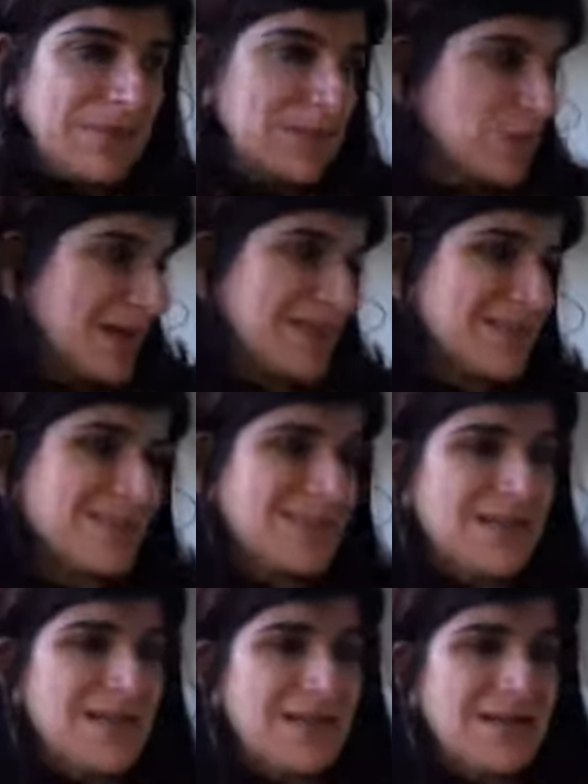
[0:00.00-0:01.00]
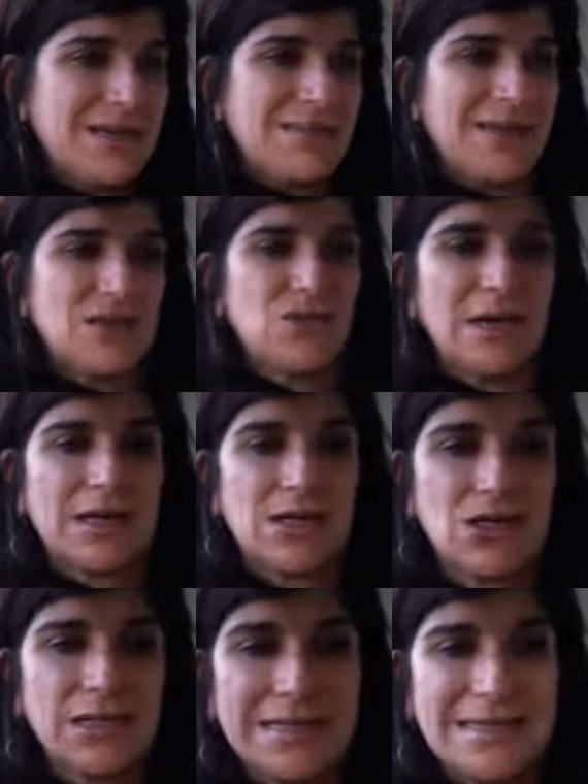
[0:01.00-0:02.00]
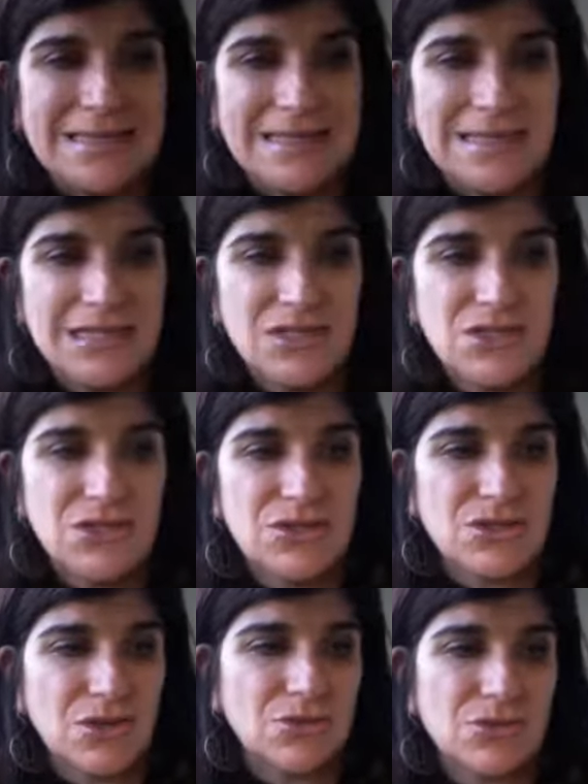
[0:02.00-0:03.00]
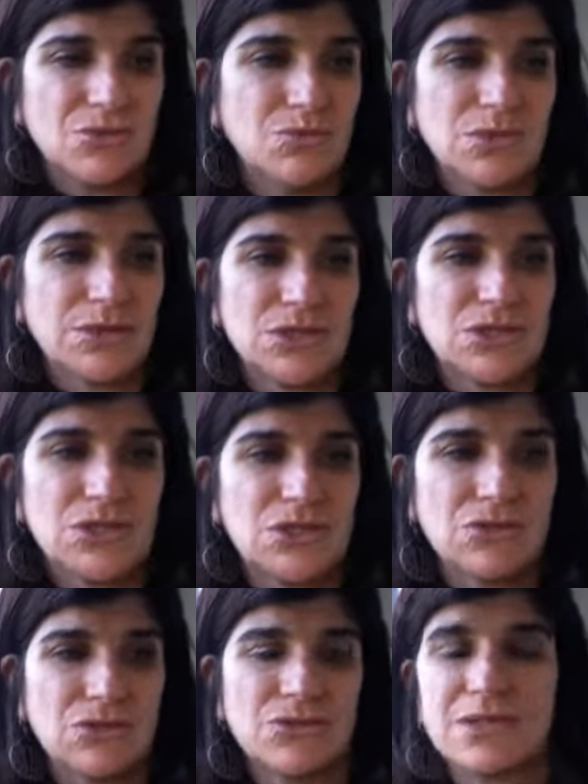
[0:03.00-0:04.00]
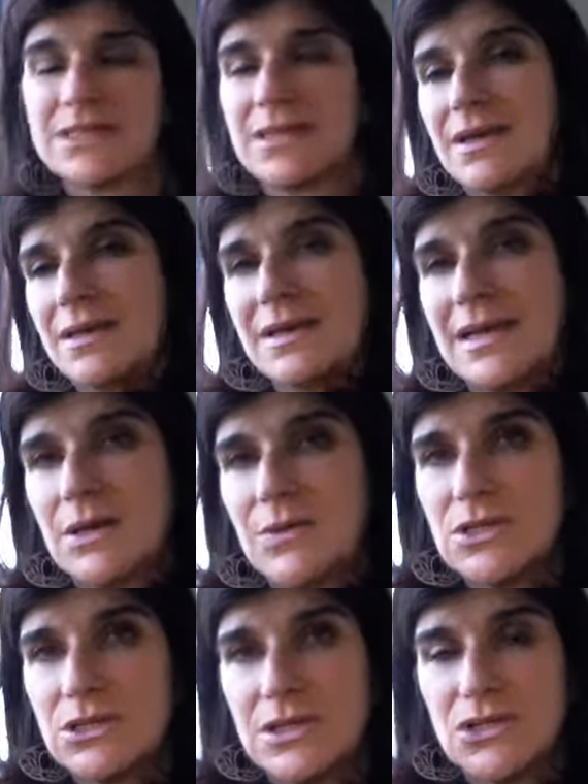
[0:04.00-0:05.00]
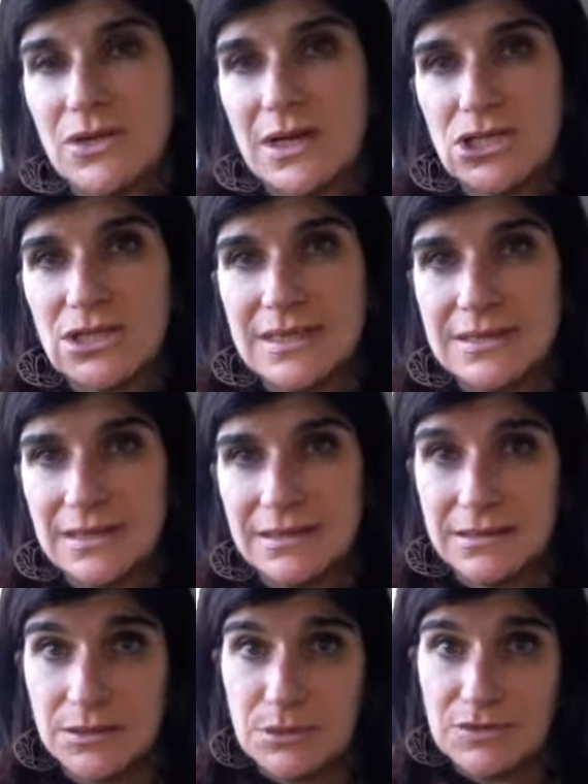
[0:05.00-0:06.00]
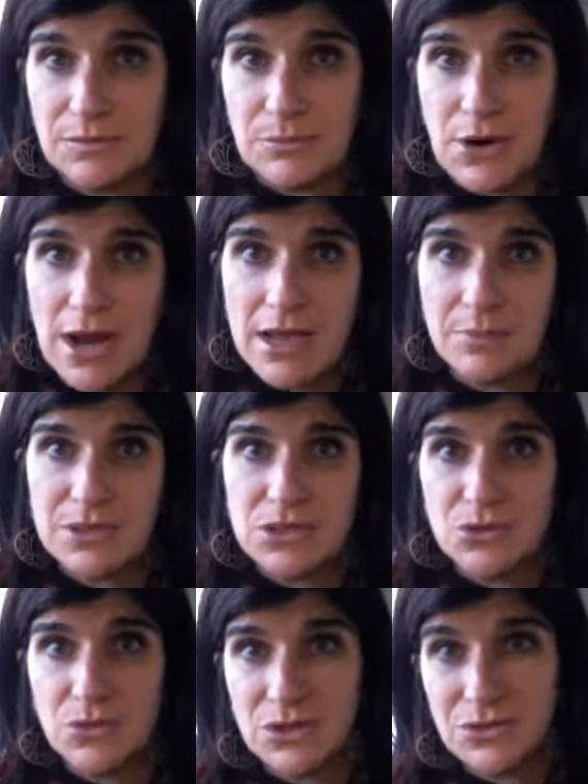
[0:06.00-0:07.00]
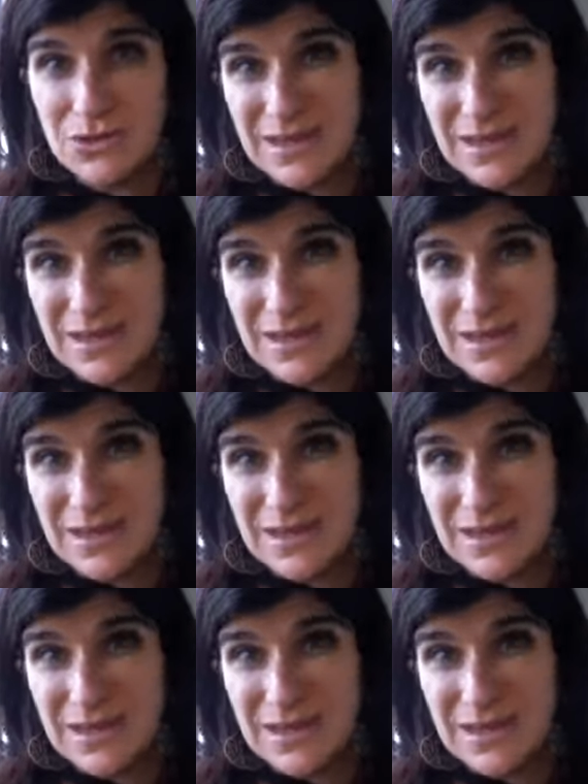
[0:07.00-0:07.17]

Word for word: But you might decide that you actually don't want to stay in language and that you actually need a little bit of a break, but you want to